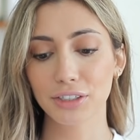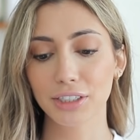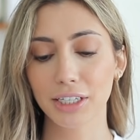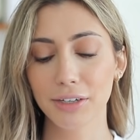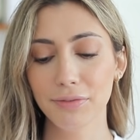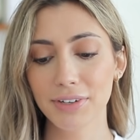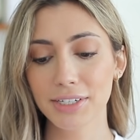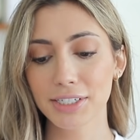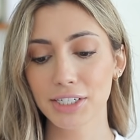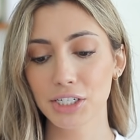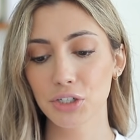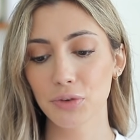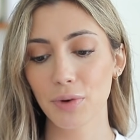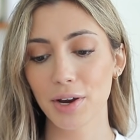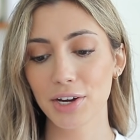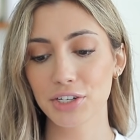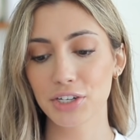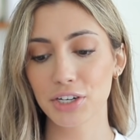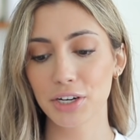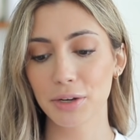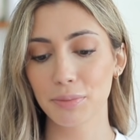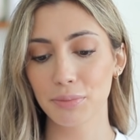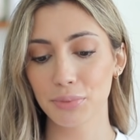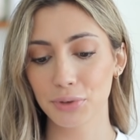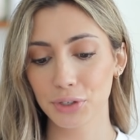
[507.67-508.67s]
your living
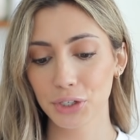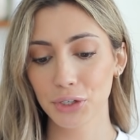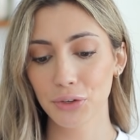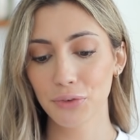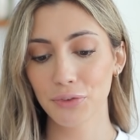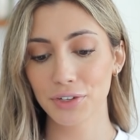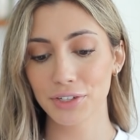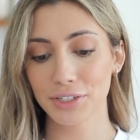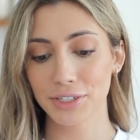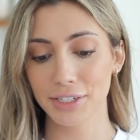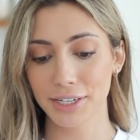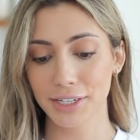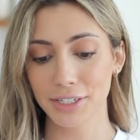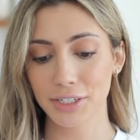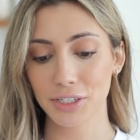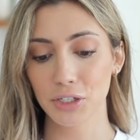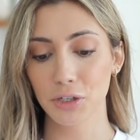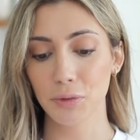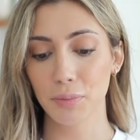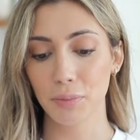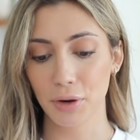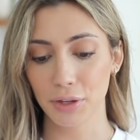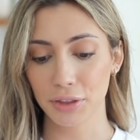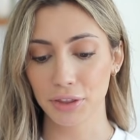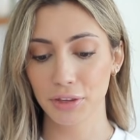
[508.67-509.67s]
situation improved since
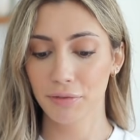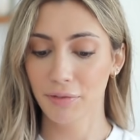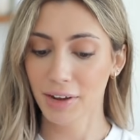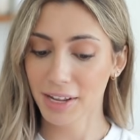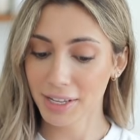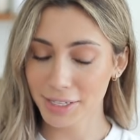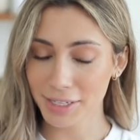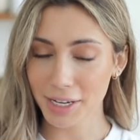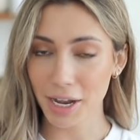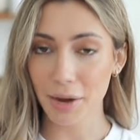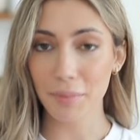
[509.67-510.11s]
you put the fence